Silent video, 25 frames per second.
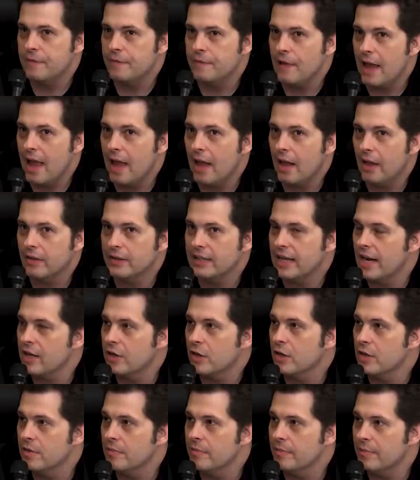I failed and I
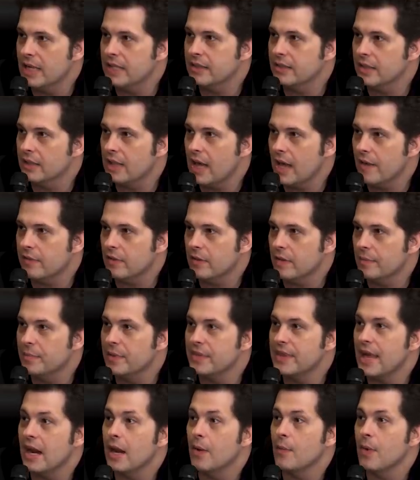couldn't beat the level.
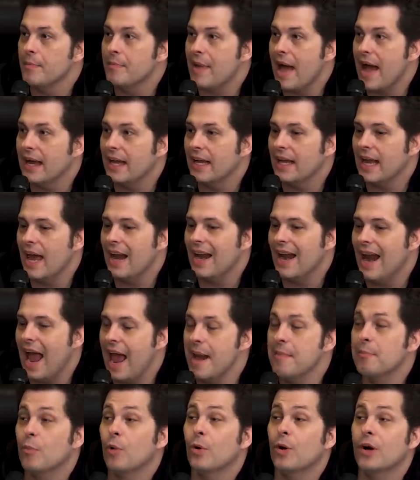But then I went back again. I
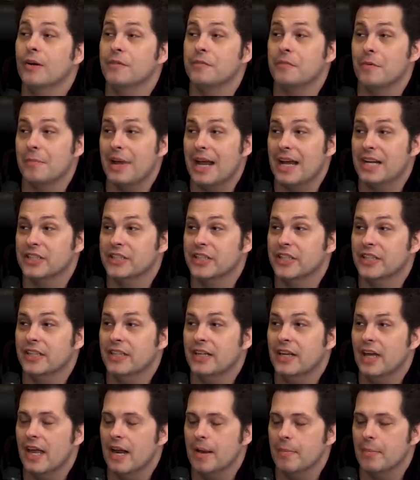had more
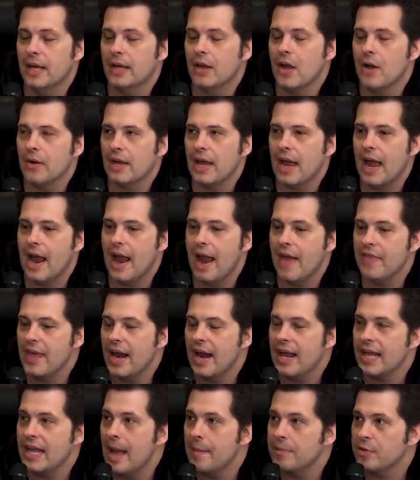information and I'm like, okay. And
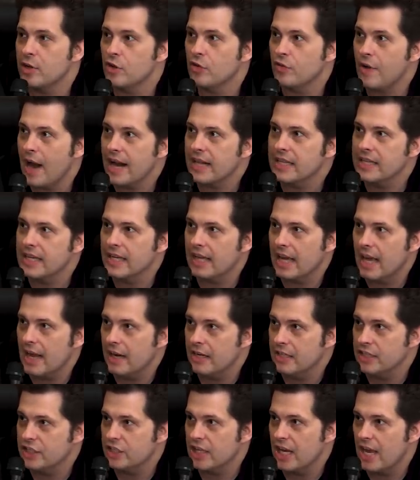then I kept correcting
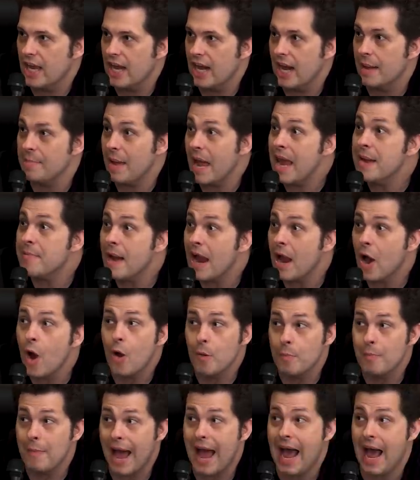it and shit. And I made my
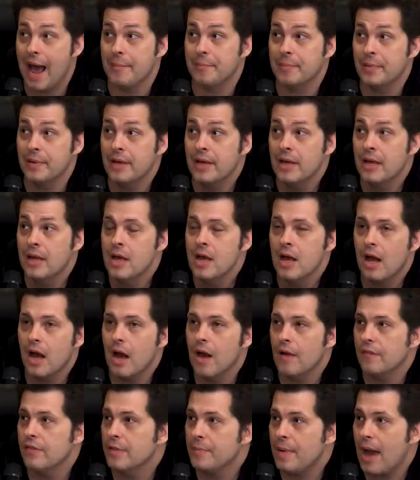own map
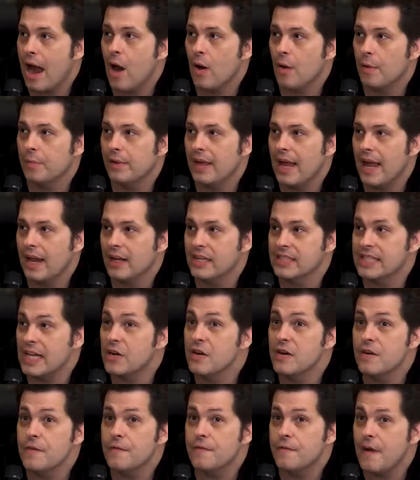of the power plant because I
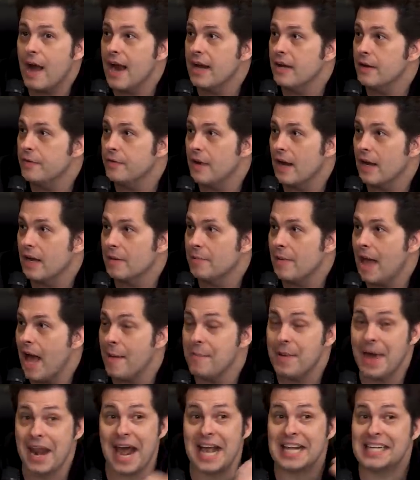couldn't find a fucking
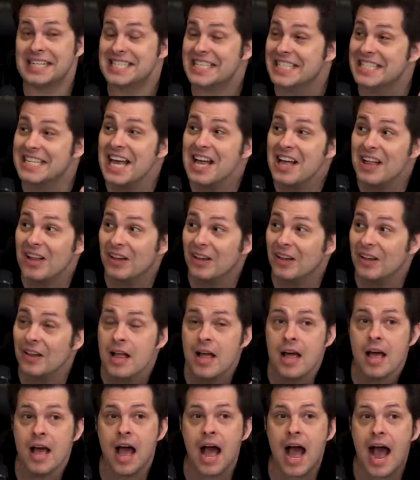map. And I still,
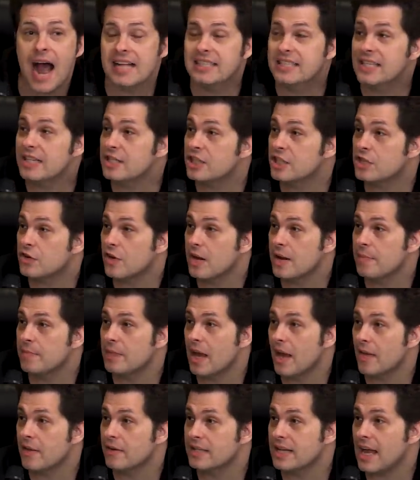I did a stream
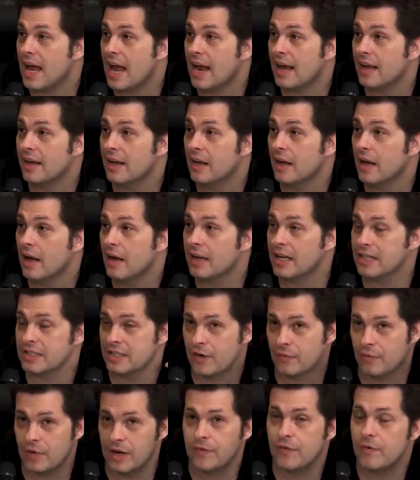the other day to
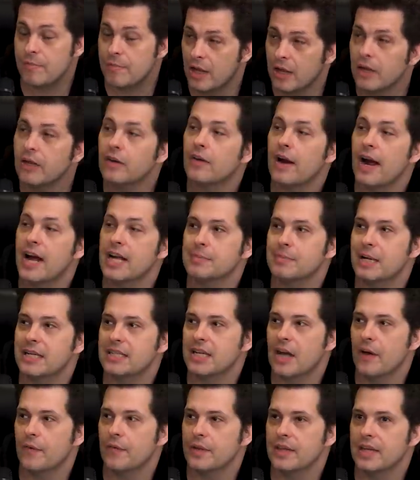refamiliarize
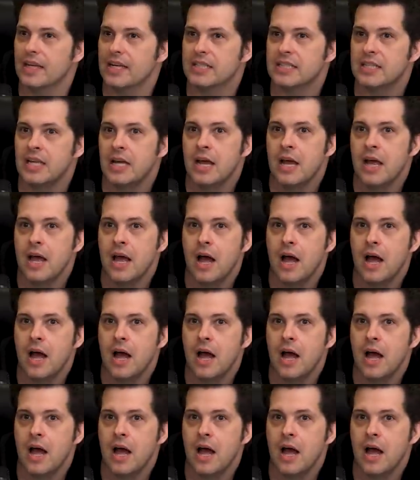myself with this.